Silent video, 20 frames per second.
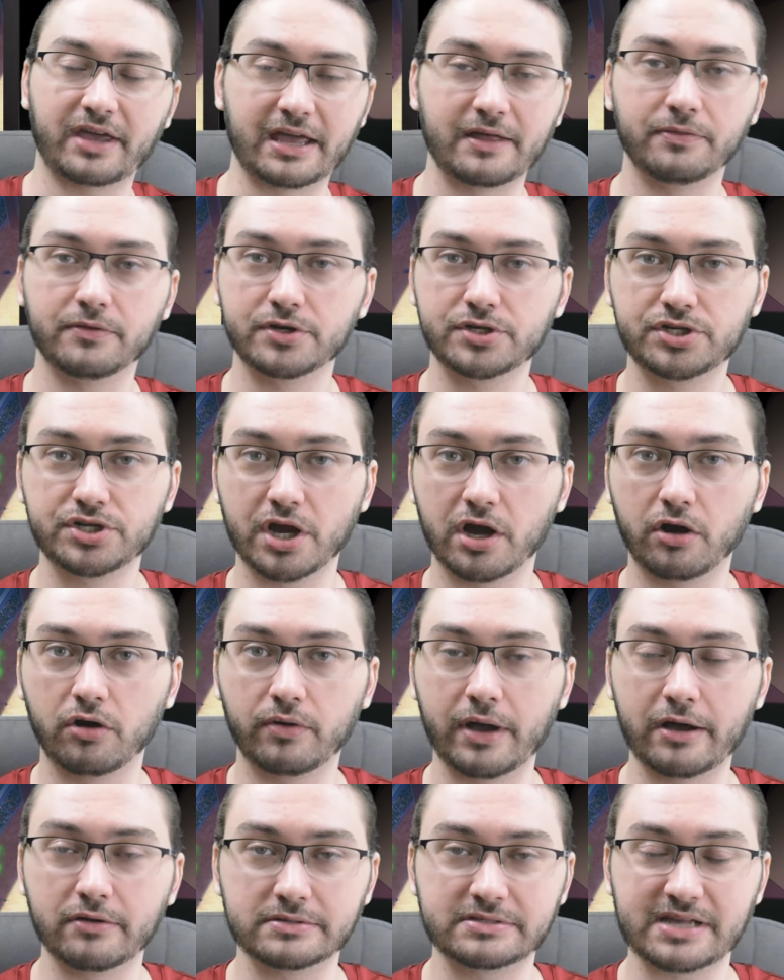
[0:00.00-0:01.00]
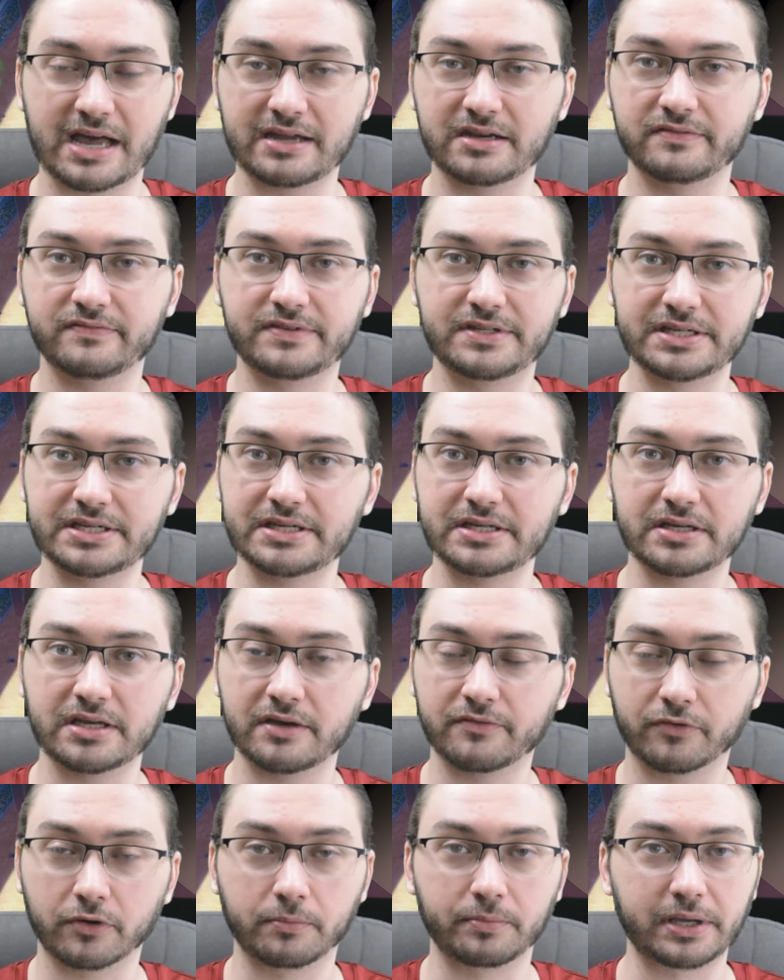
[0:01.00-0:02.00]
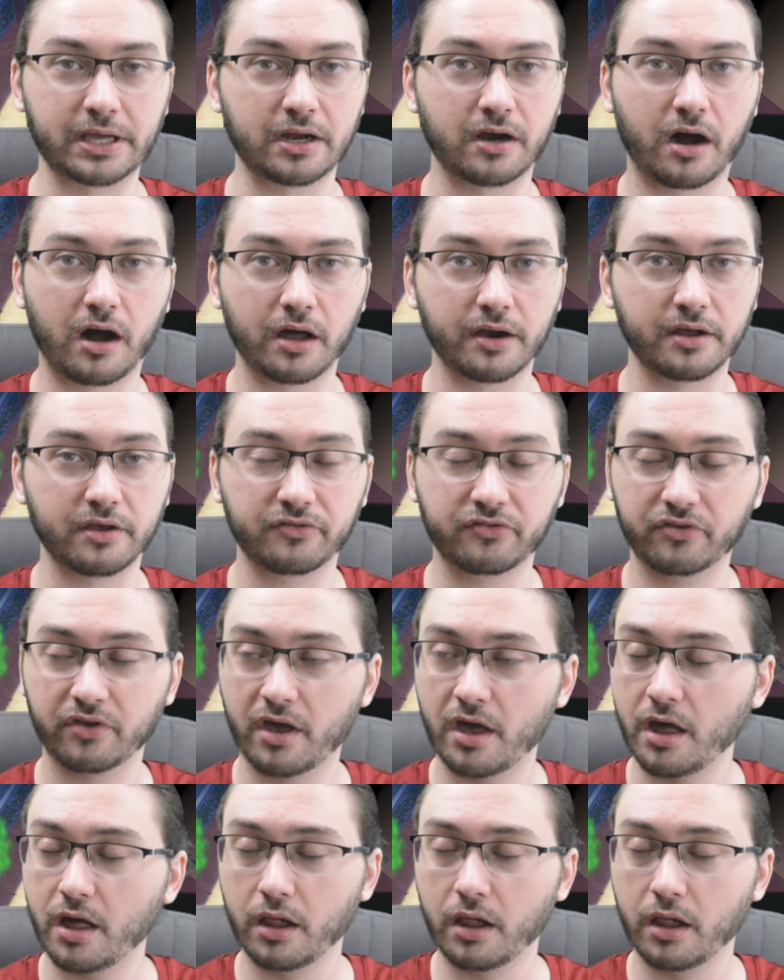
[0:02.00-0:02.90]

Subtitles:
in the show outside of D, if we're being honest.